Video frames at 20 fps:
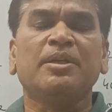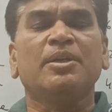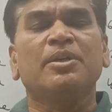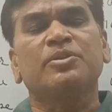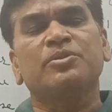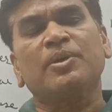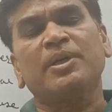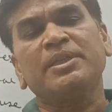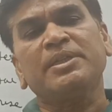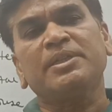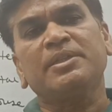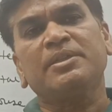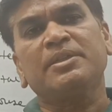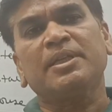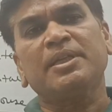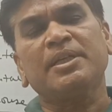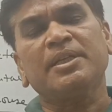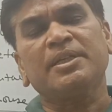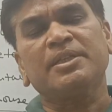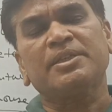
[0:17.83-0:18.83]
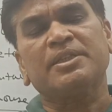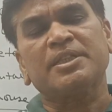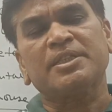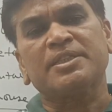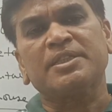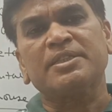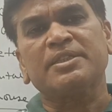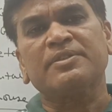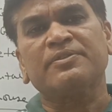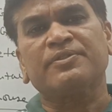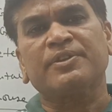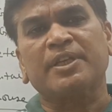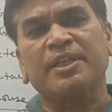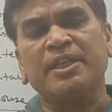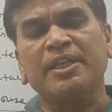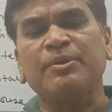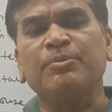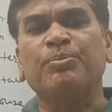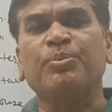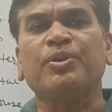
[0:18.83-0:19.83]
So I think this is a
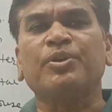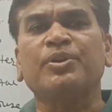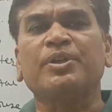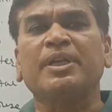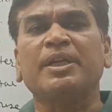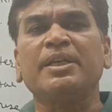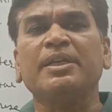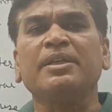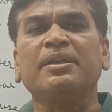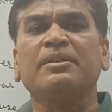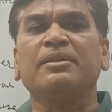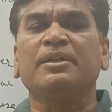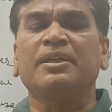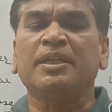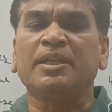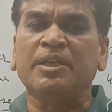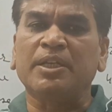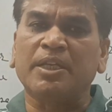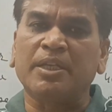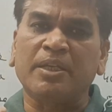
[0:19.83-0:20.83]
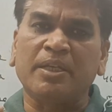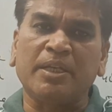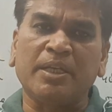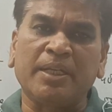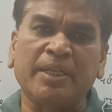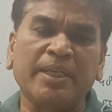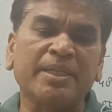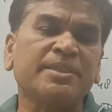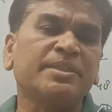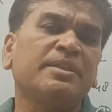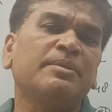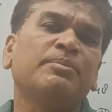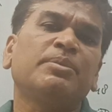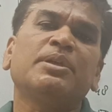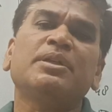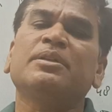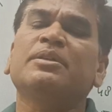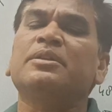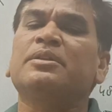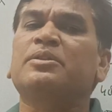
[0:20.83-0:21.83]
very important in index
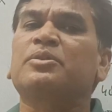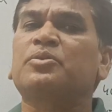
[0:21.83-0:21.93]
number.